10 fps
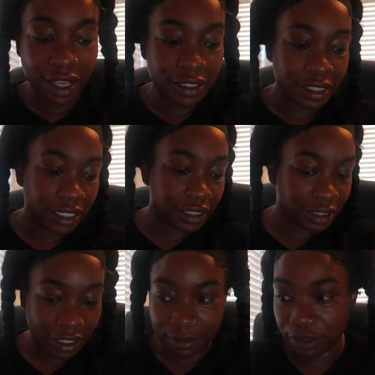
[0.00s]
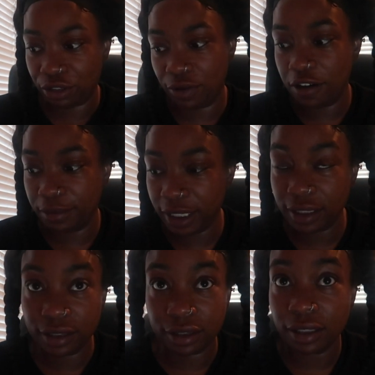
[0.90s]
and said it can take up to twelve
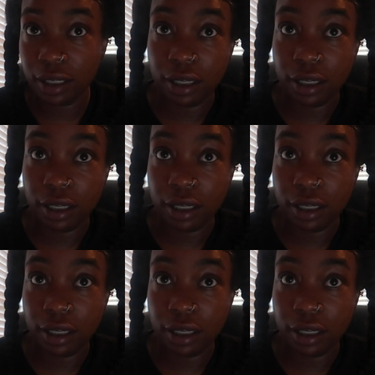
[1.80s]
minutes.